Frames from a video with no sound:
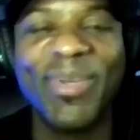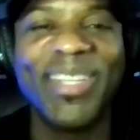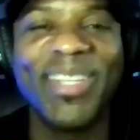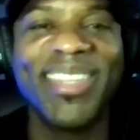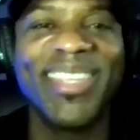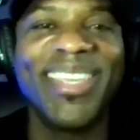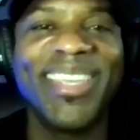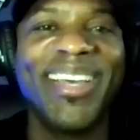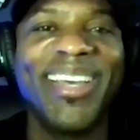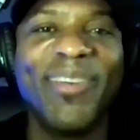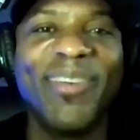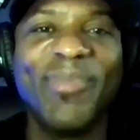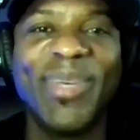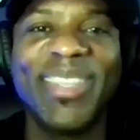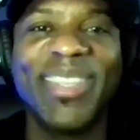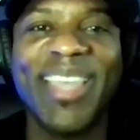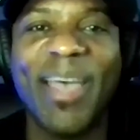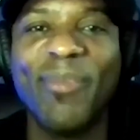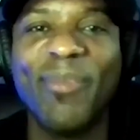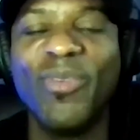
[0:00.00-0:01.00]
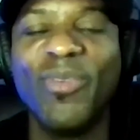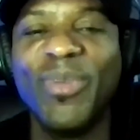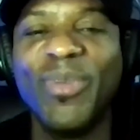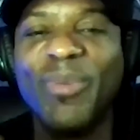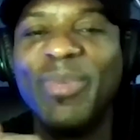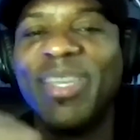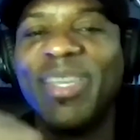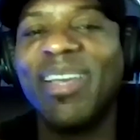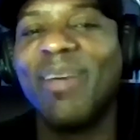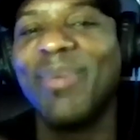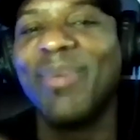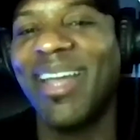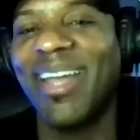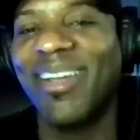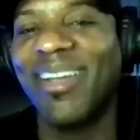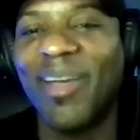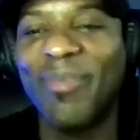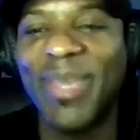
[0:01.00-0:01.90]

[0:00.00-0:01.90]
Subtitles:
but that movie will be coming out.